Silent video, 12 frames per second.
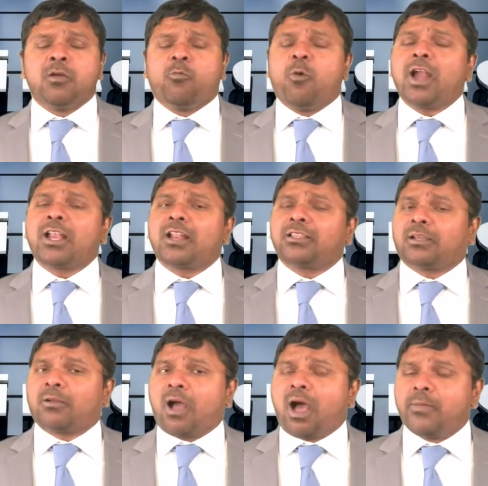What are the
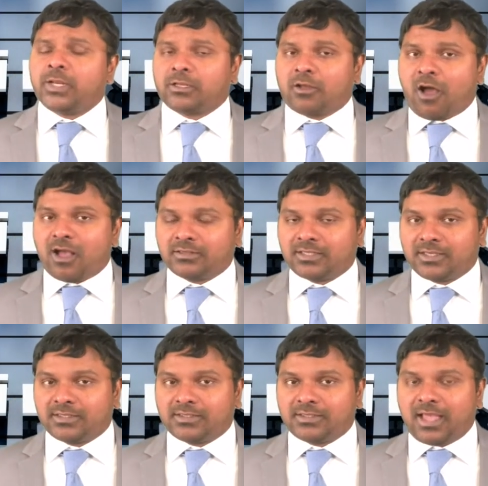common
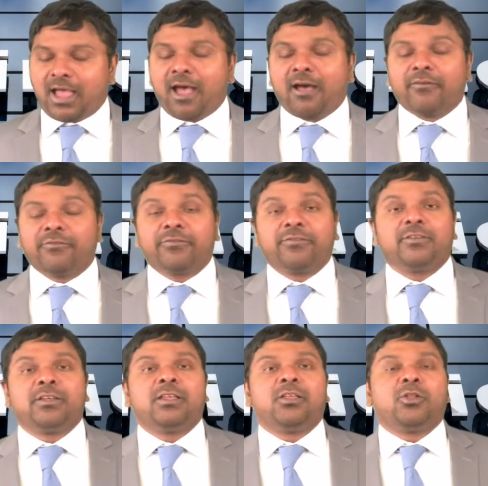causes of
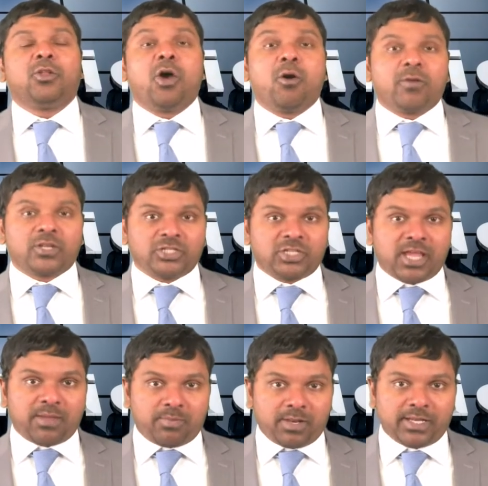lower
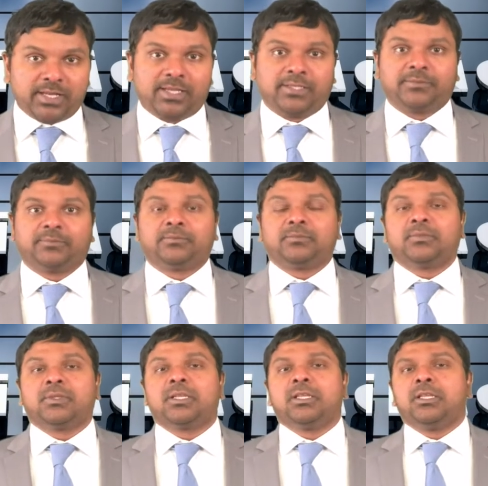GI bleeding?
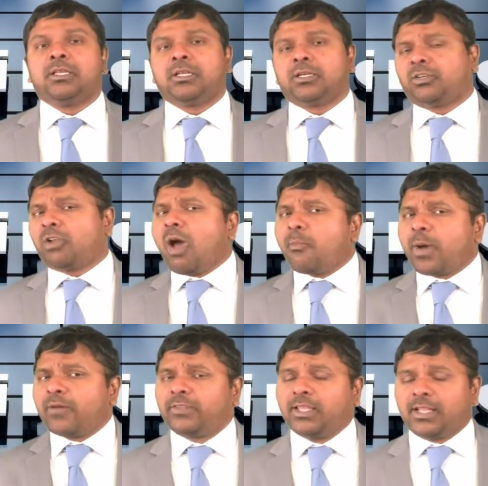Top
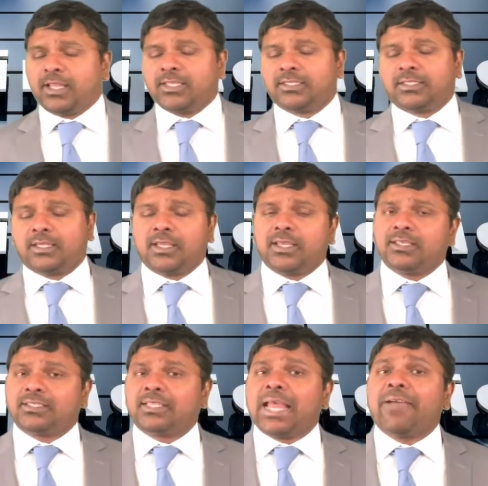of the list
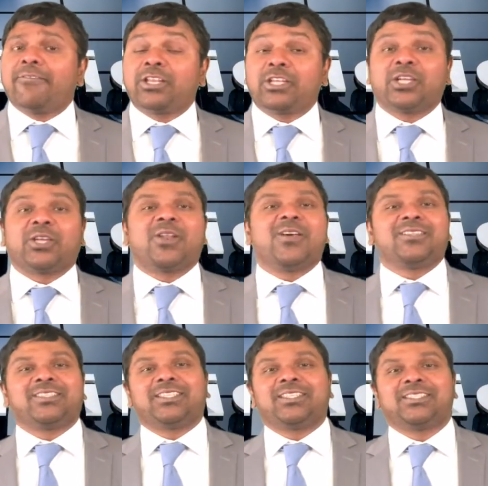is
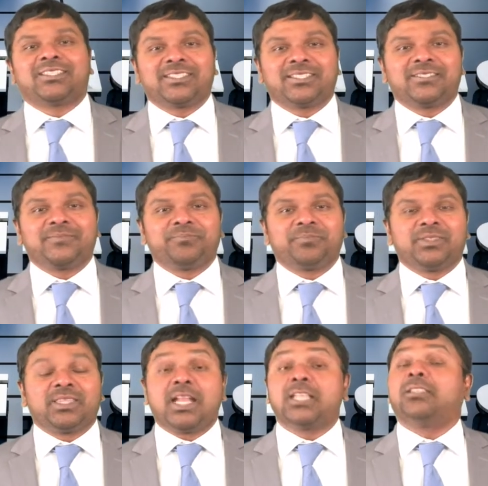diverticulosis.
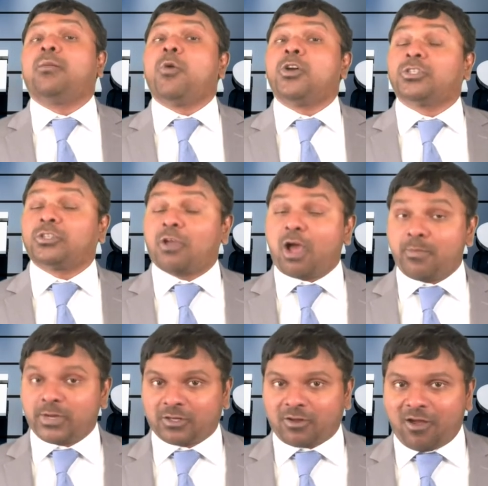That is the most
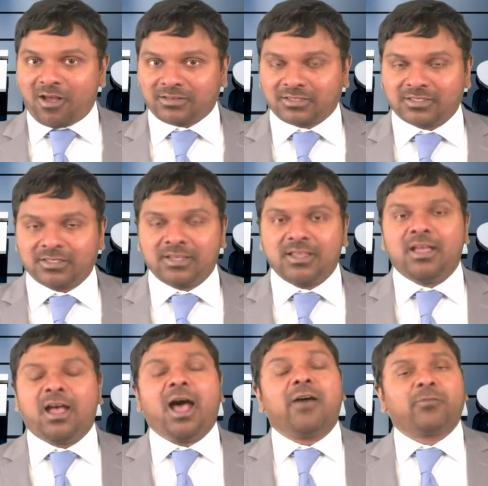common cause
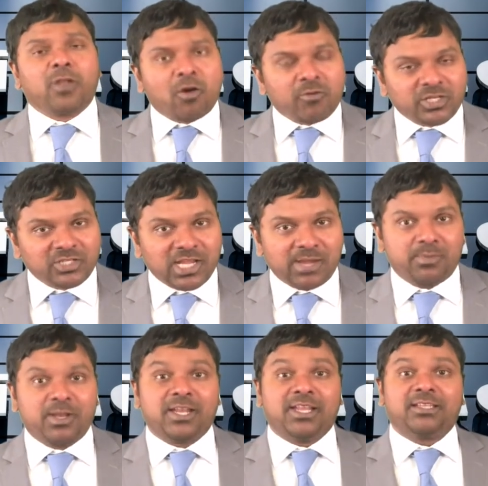of lower GI
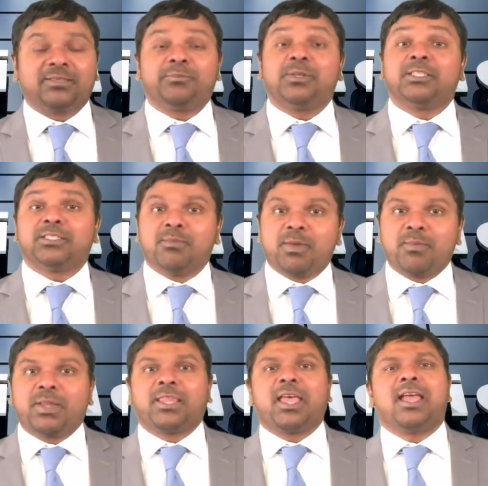bleeding. Please
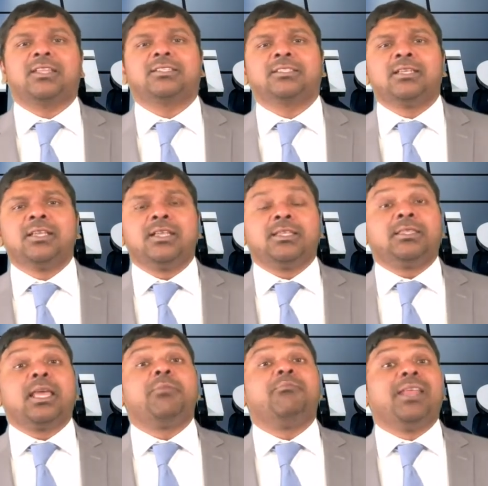remember that.
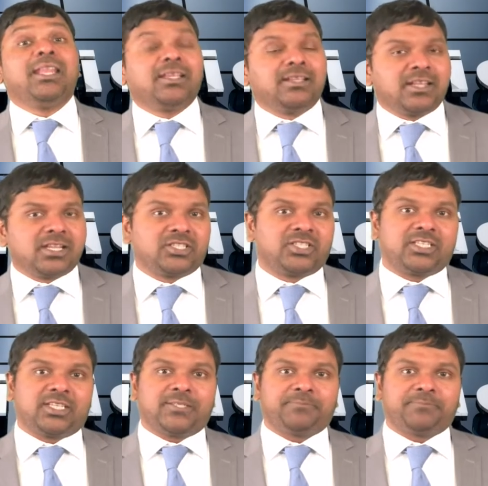Then malignancy.